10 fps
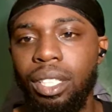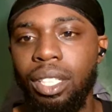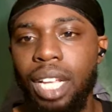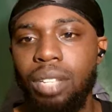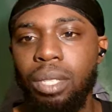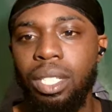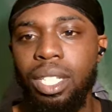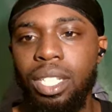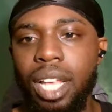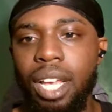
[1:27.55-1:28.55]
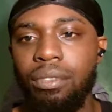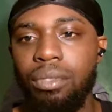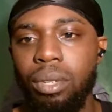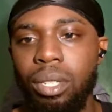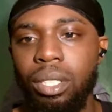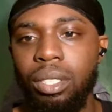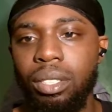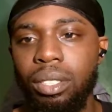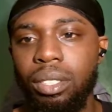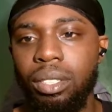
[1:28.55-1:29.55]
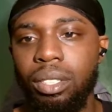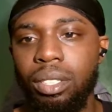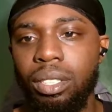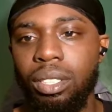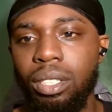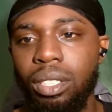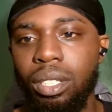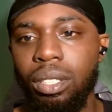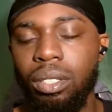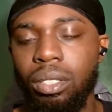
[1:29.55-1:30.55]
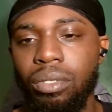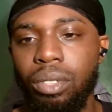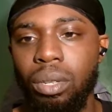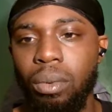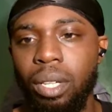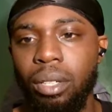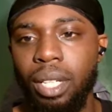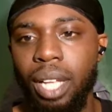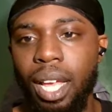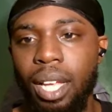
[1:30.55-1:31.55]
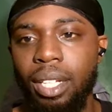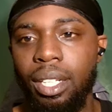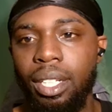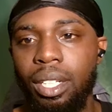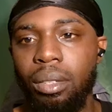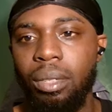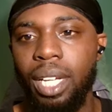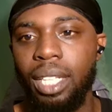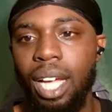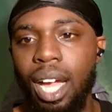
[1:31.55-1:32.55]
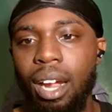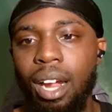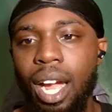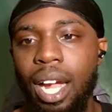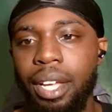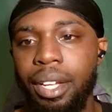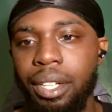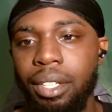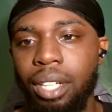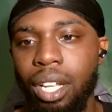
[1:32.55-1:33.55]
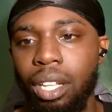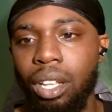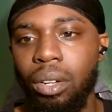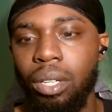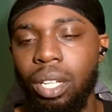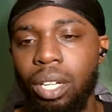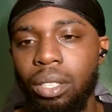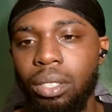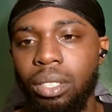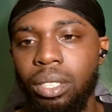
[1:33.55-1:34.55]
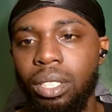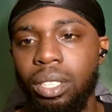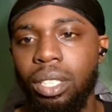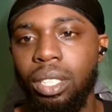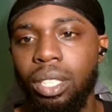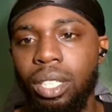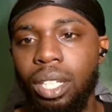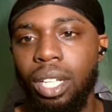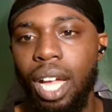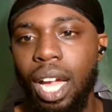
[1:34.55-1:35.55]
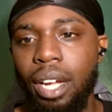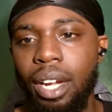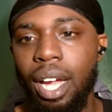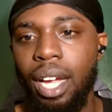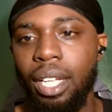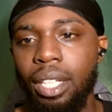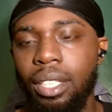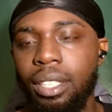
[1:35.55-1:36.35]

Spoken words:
And that's what these stand for. So if you were wondering that, we got the higher high here, a lower low, higher high.